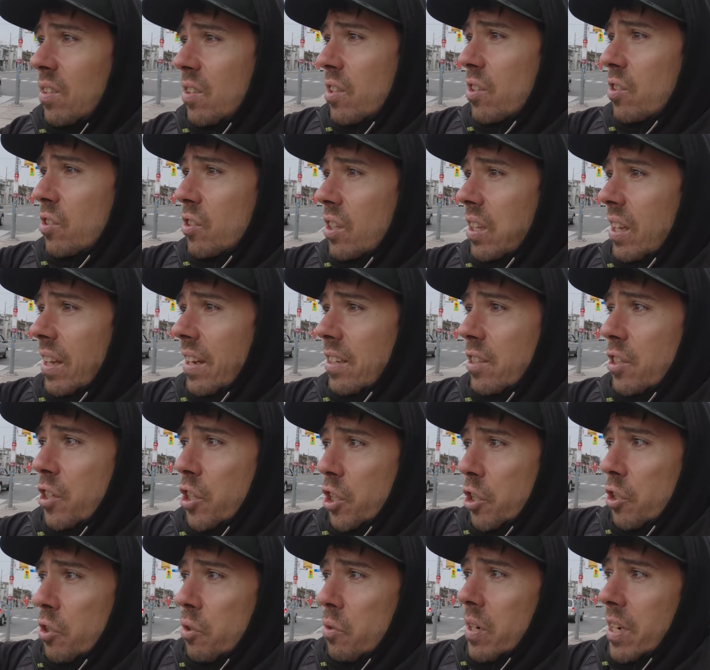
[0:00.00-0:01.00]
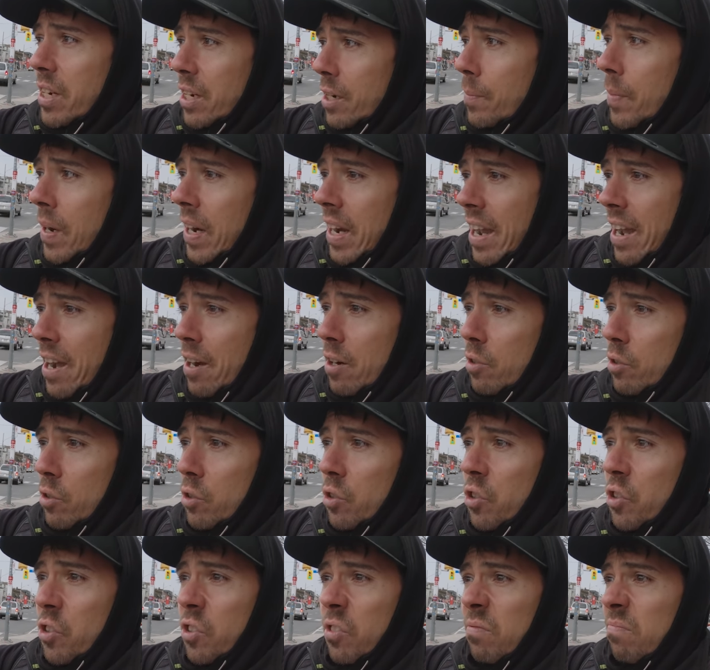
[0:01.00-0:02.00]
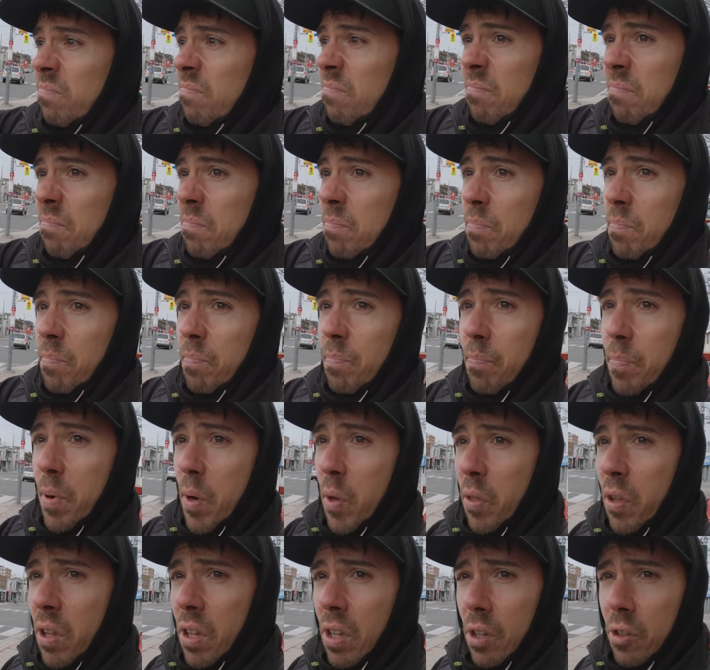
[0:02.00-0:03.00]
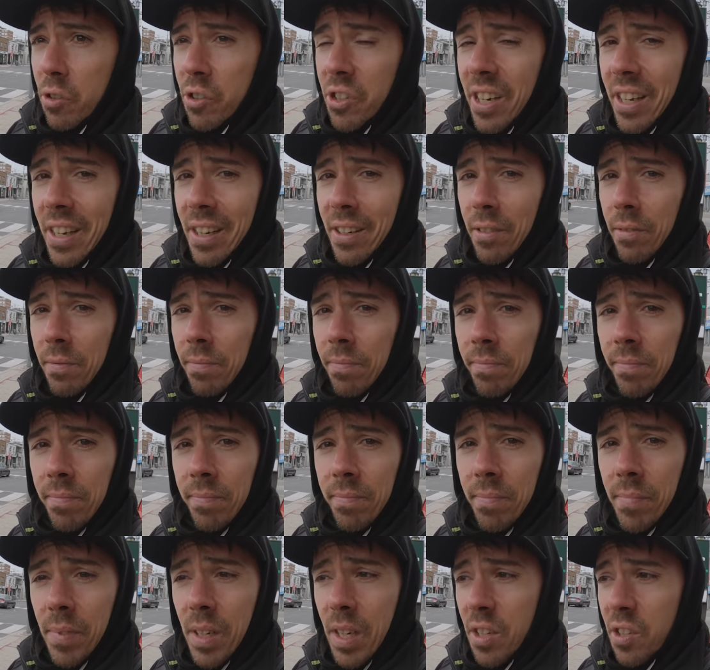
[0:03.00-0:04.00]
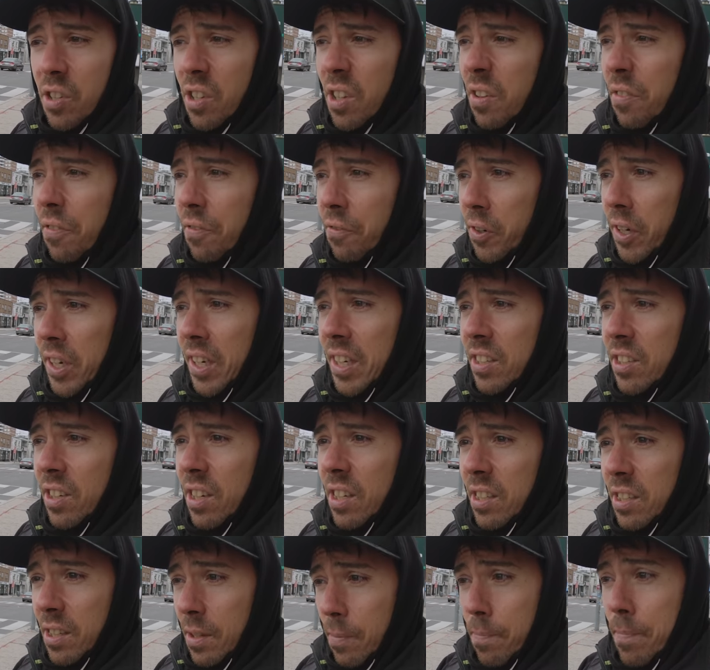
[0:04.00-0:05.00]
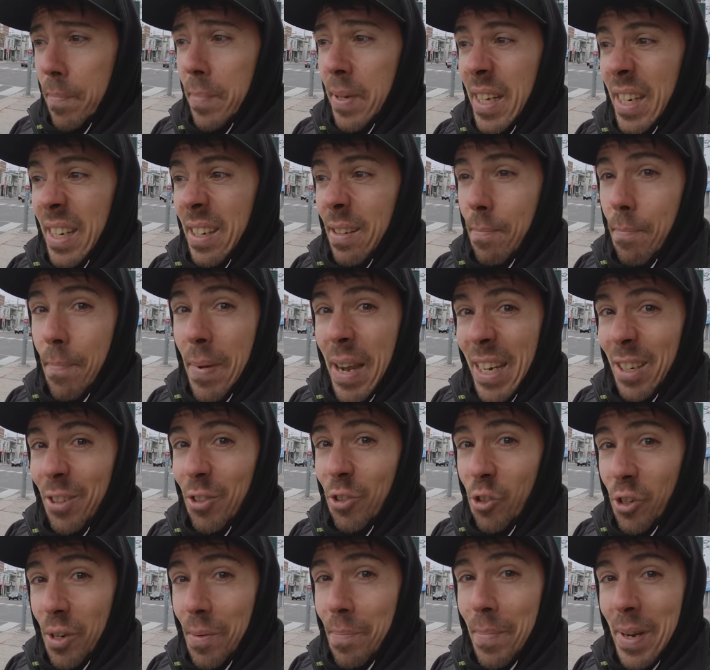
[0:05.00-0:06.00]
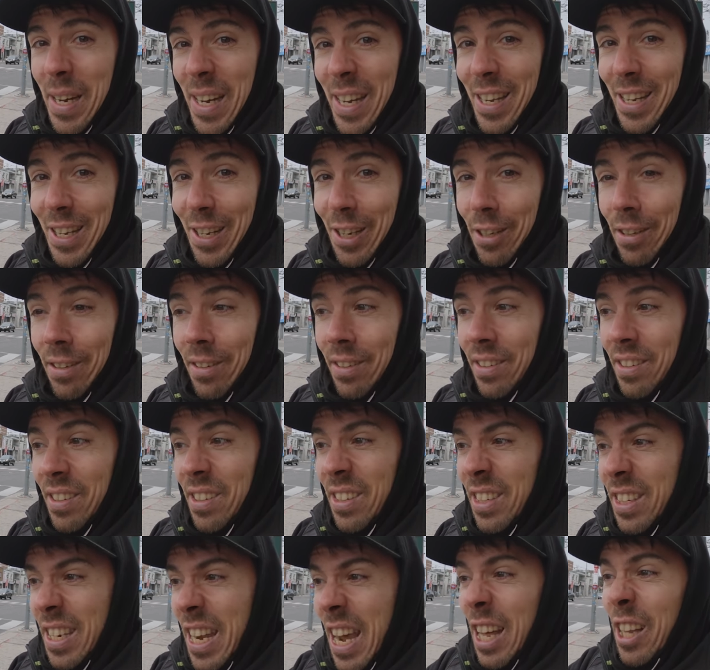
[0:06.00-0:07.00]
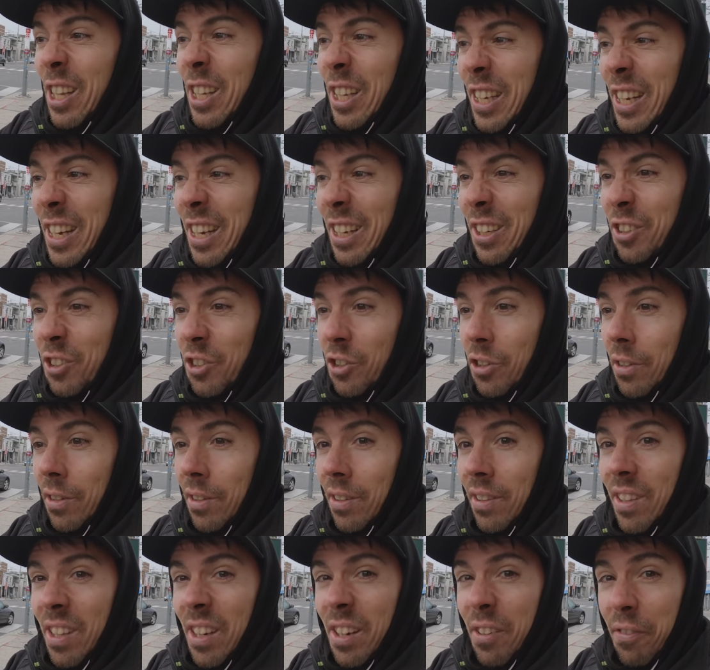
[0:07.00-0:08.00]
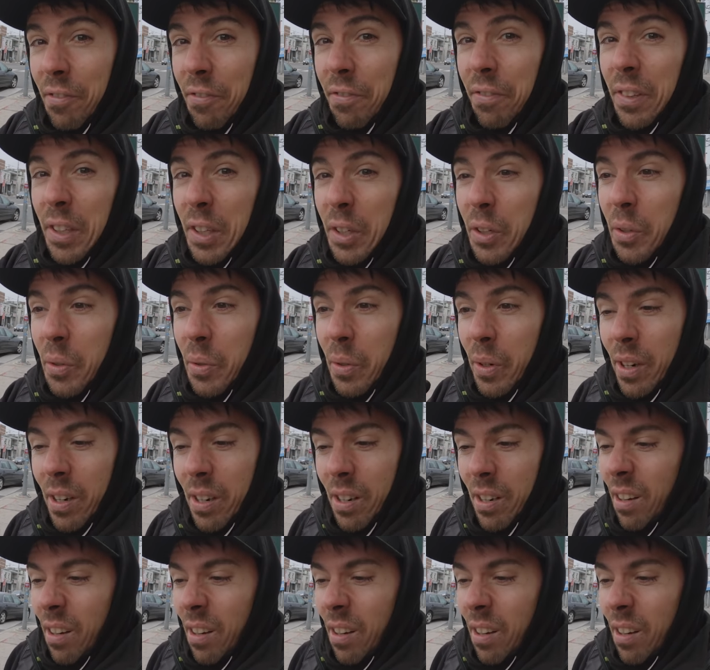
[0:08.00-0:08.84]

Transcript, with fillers: There's like two near my house, both closed down because of the freaks, because the me mainstream media telling us that a flu